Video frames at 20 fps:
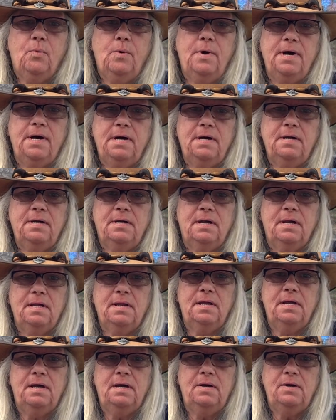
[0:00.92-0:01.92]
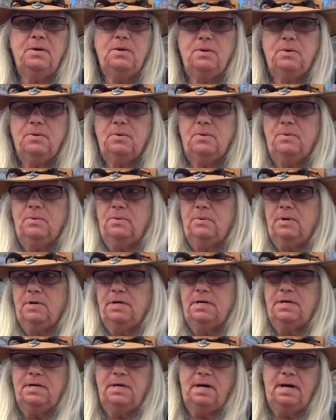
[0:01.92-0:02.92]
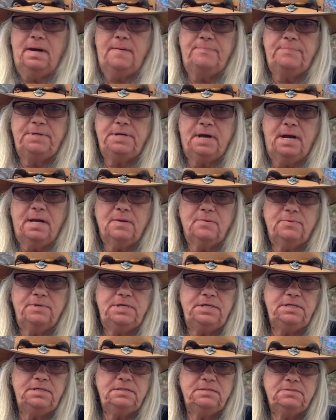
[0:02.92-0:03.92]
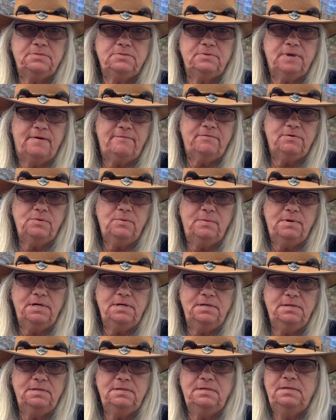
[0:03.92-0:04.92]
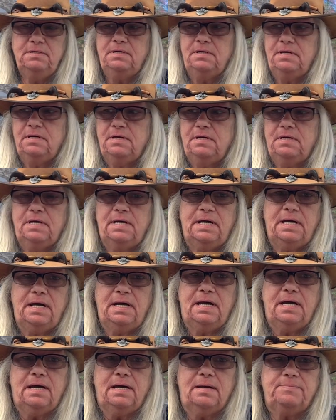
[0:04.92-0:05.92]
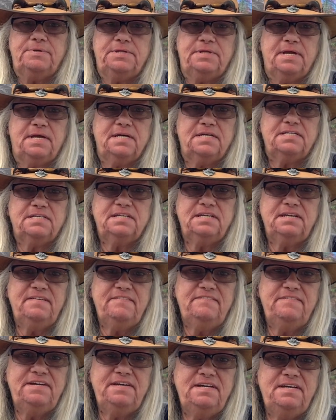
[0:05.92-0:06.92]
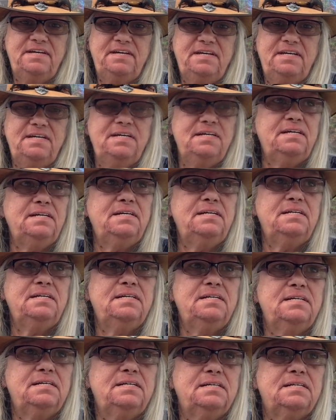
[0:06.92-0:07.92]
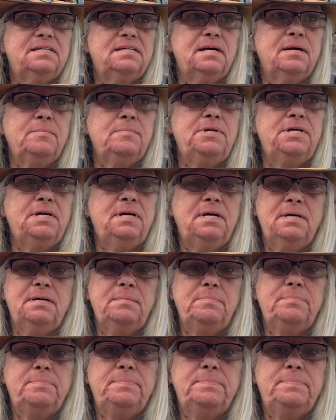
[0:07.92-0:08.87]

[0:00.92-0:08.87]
Well, hello. Happy Halloween to everyone. Happy Thanksgiving coming up.